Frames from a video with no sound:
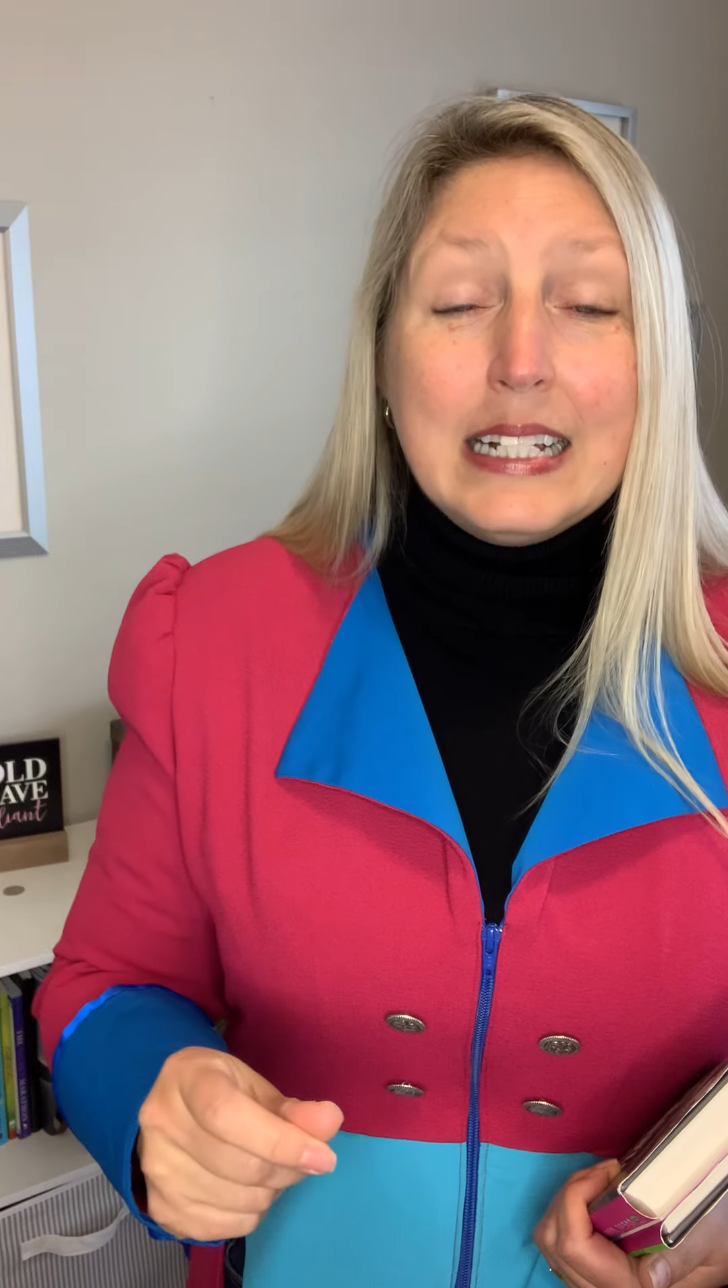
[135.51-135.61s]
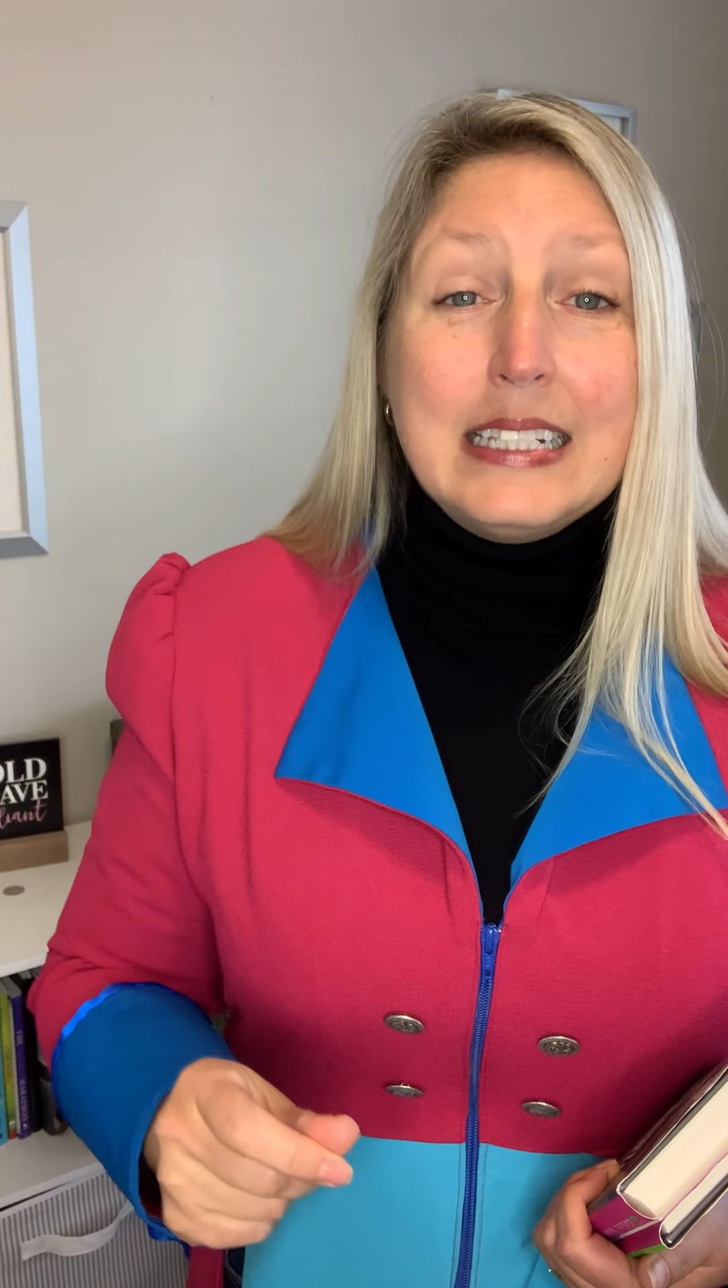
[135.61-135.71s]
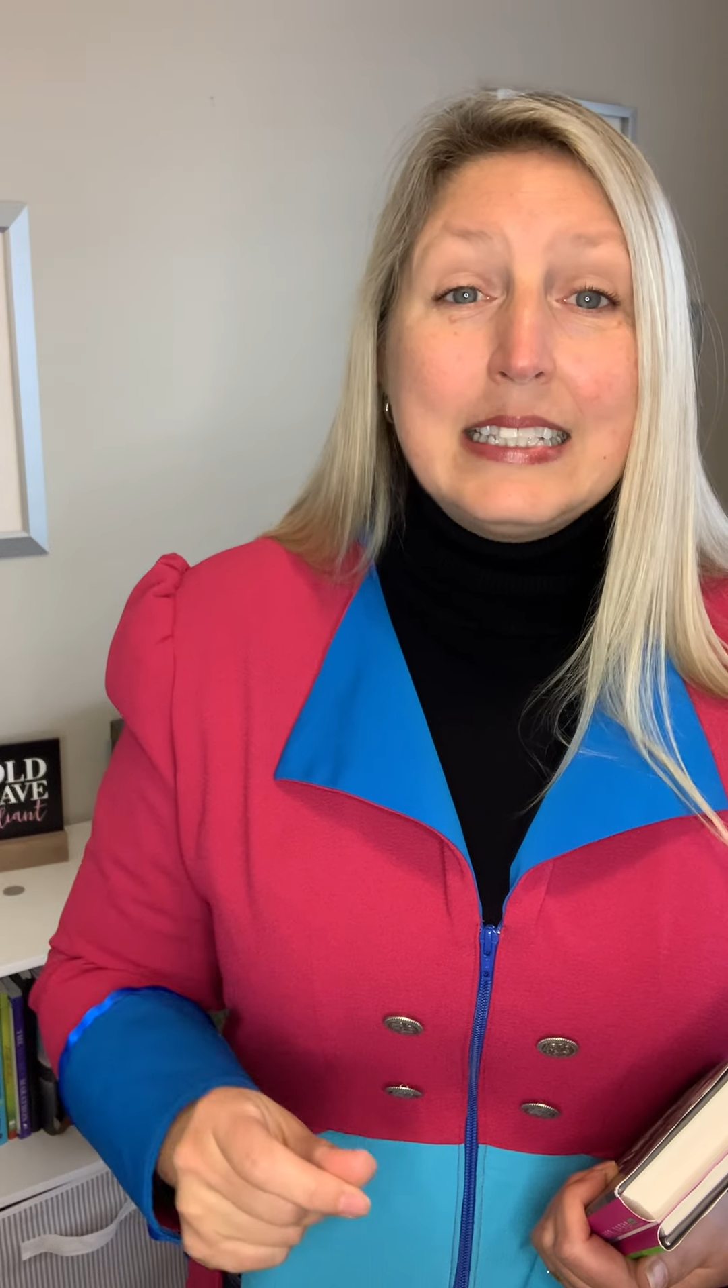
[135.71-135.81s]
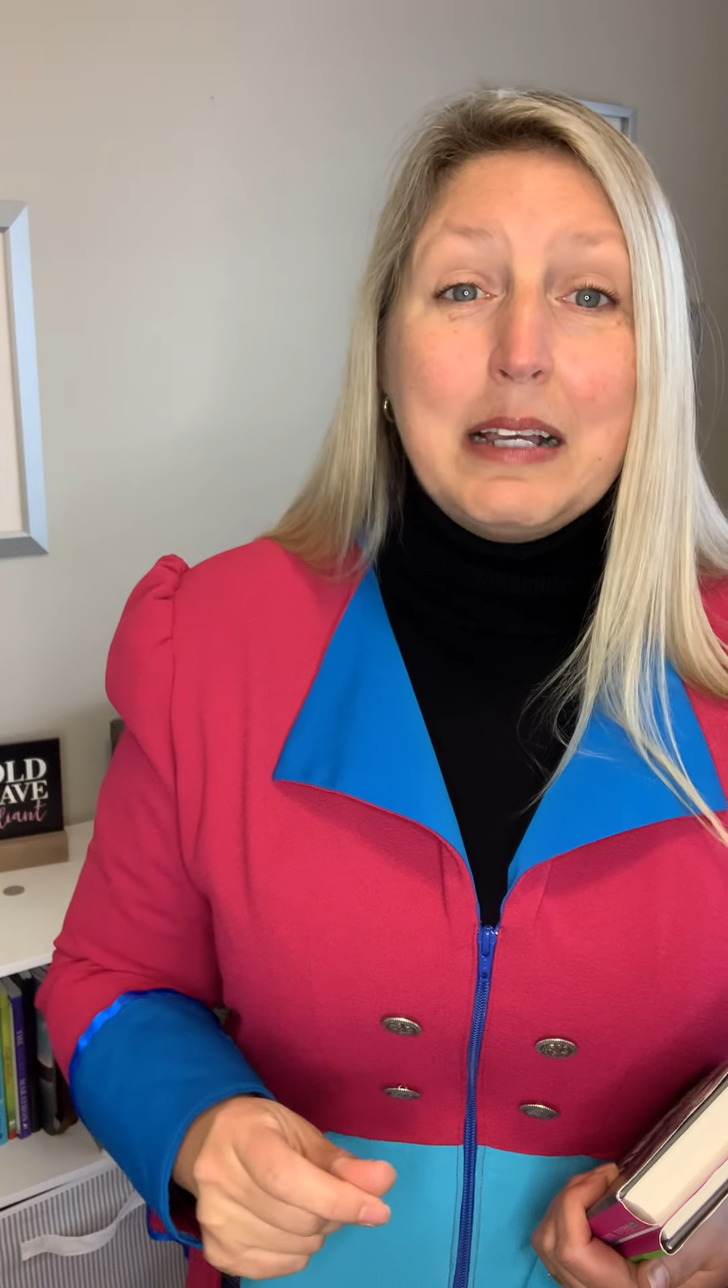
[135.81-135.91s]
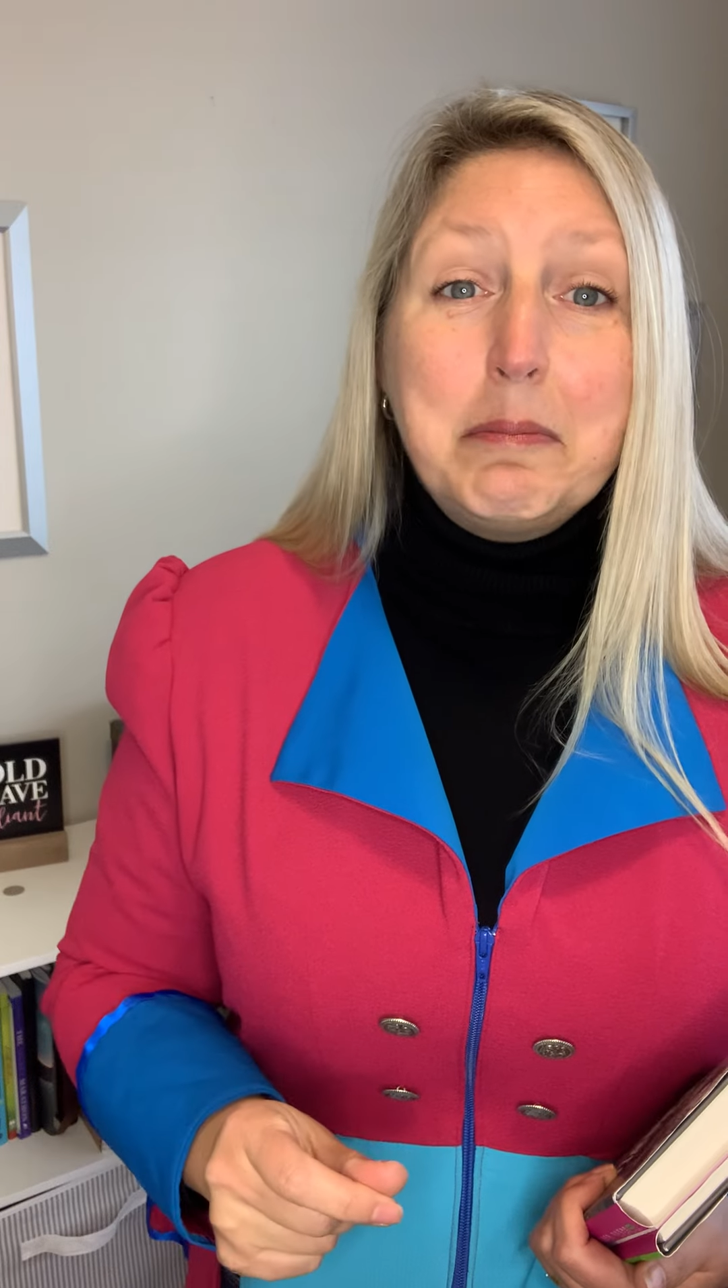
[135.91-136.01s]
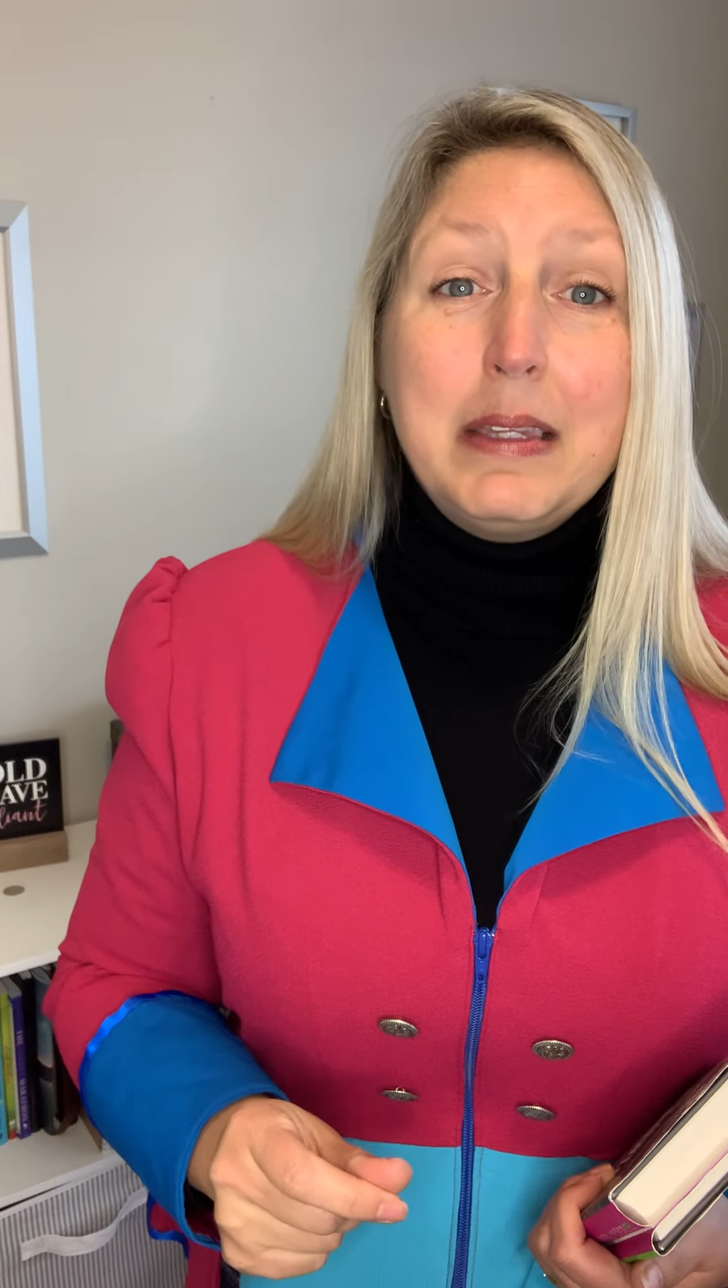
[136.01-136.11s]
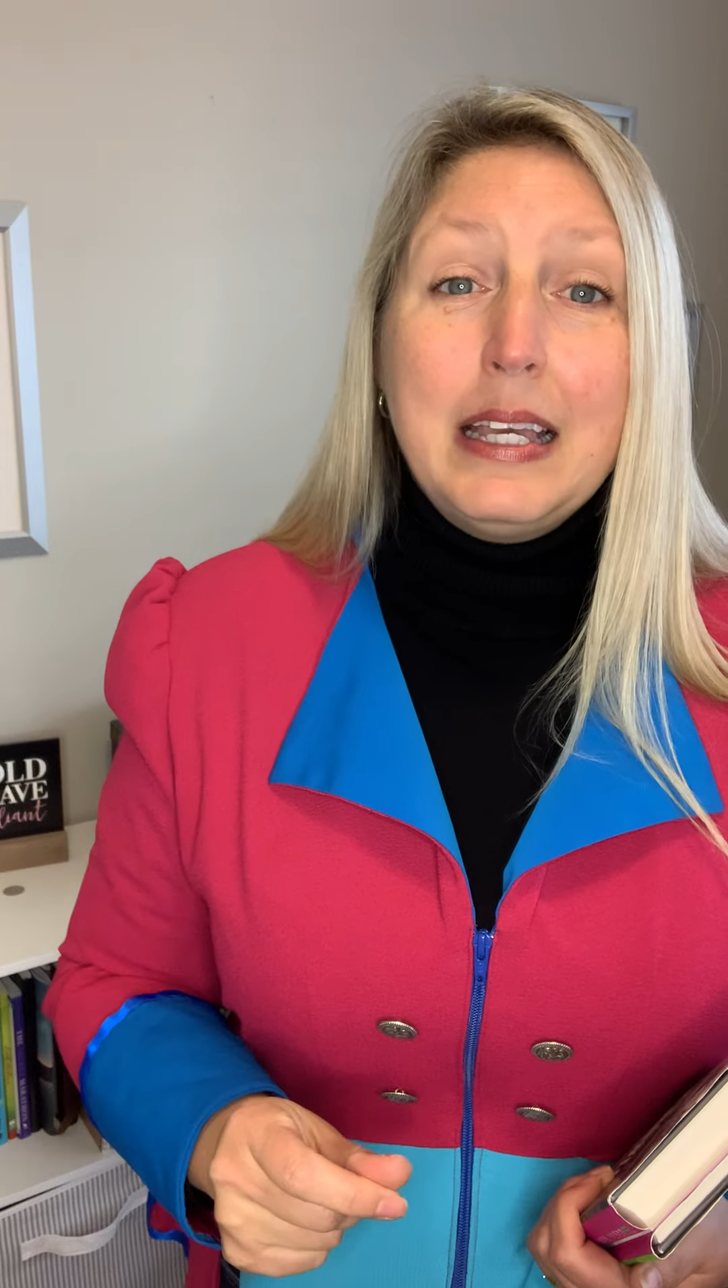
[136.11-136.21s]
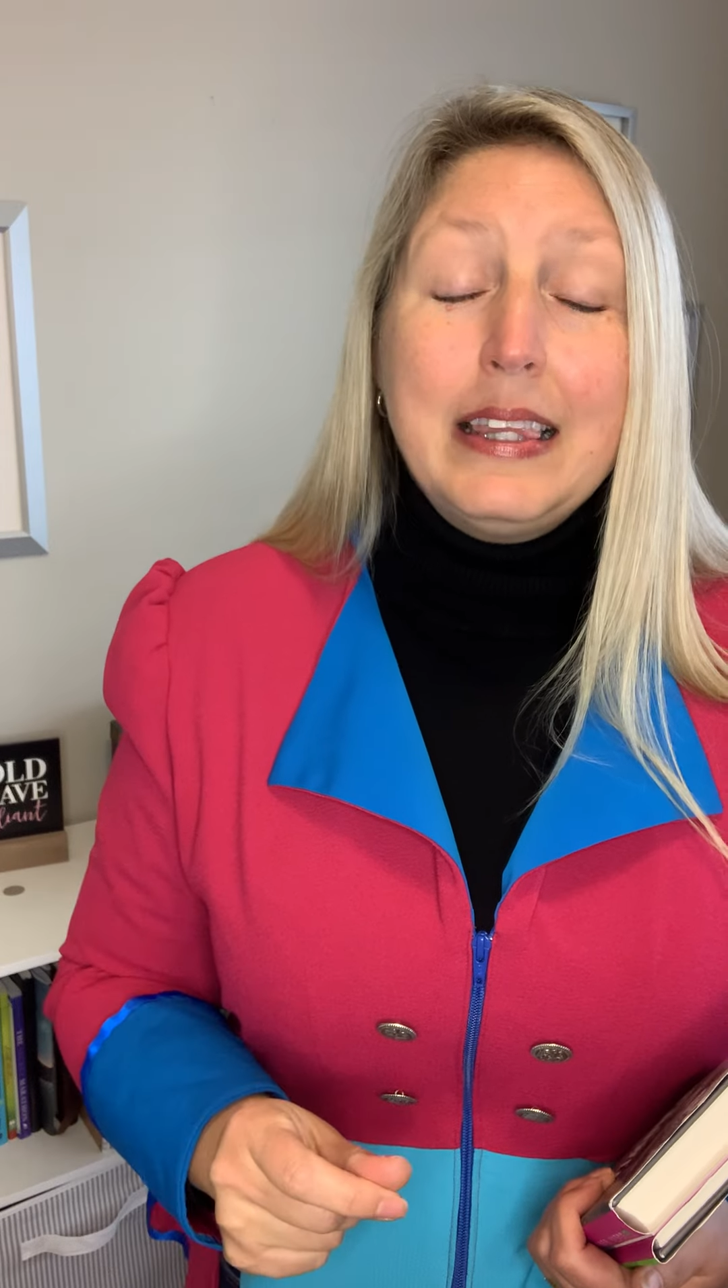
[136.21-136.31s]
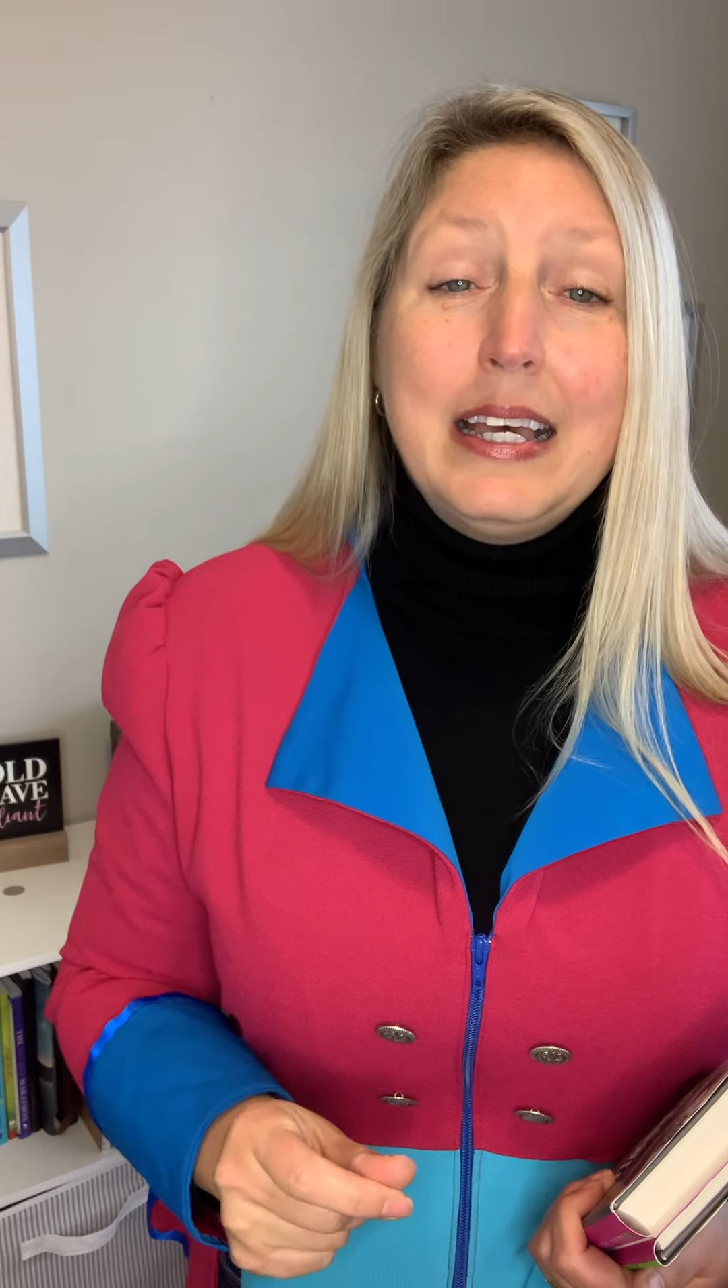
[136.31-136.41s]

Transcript: something